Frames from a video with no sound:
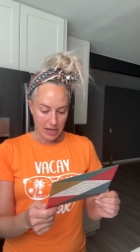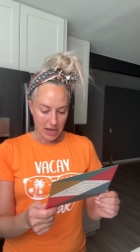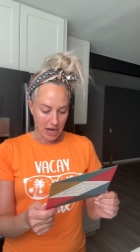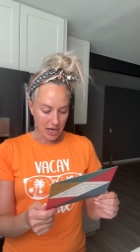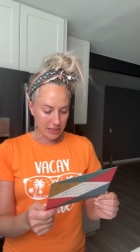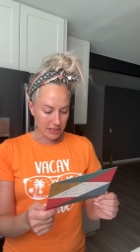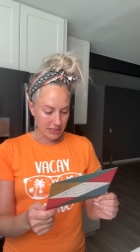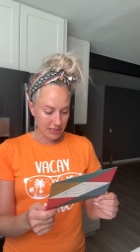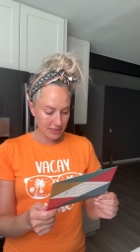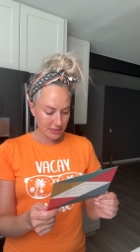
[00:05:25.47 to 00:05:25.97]

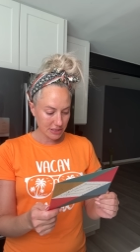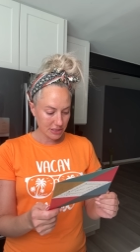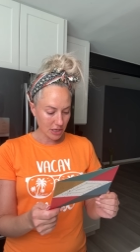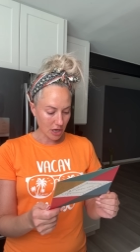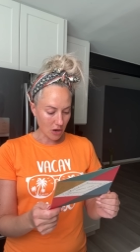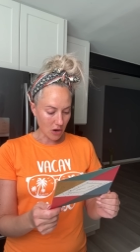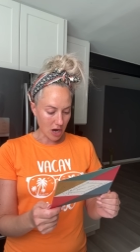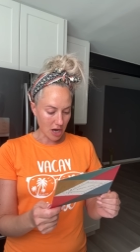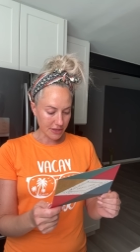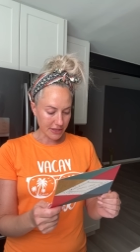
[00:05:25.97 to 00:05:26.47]
And you need to
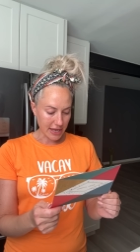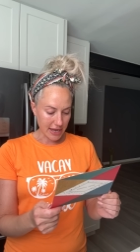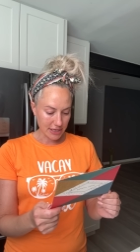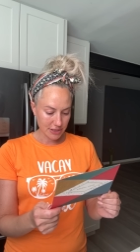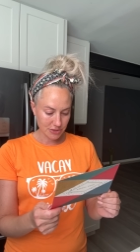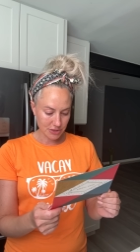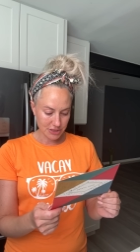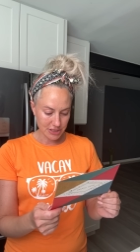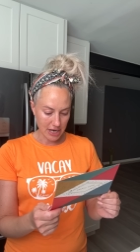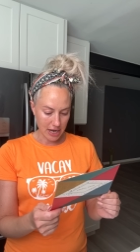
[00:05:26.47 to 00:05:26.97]
know all the
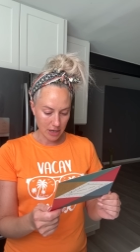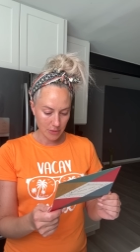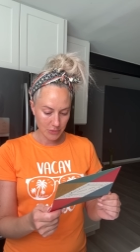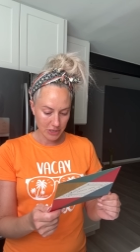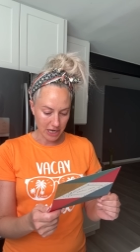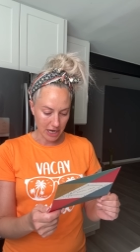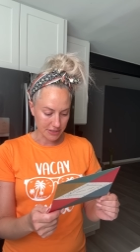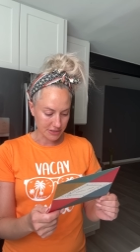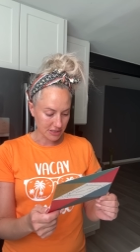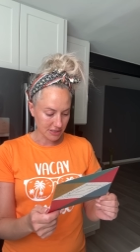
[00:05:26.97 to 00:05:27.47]
extra time we
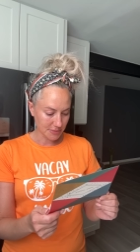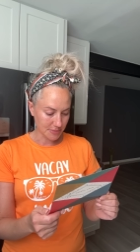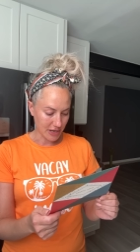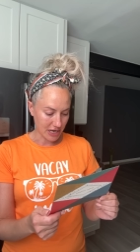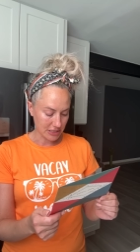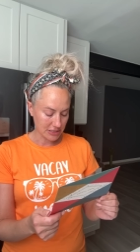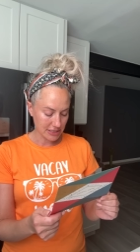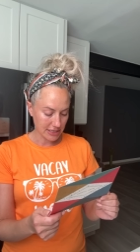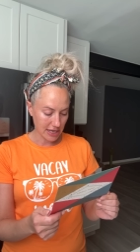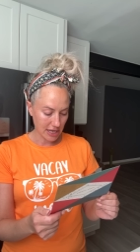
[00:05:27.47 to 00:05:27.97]
got to
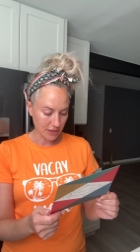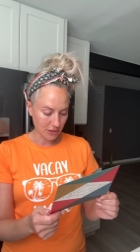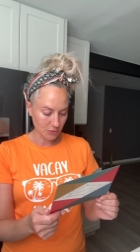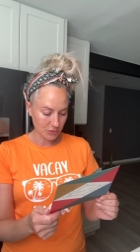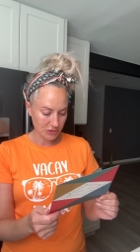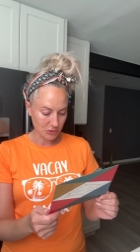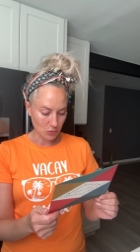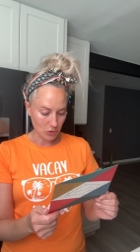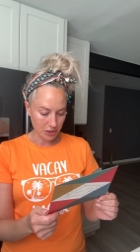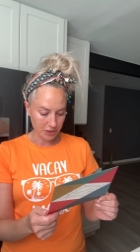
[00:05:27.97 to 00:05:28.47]
spend together
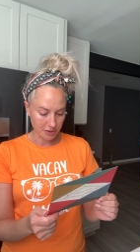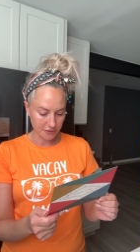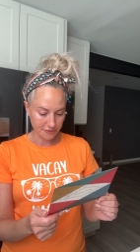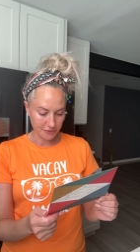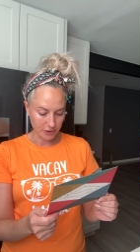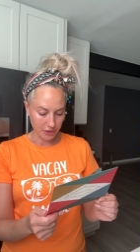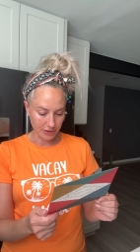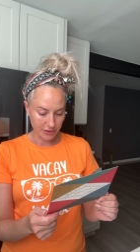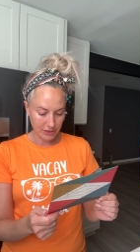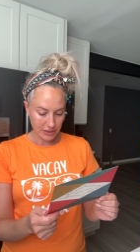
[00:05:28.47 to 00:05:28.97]
was
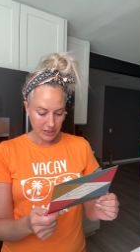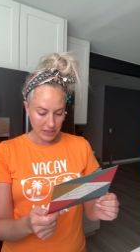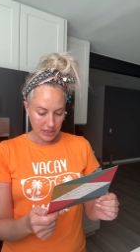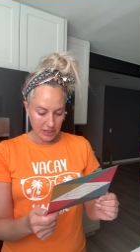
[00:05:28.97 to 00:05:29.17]
wonderful.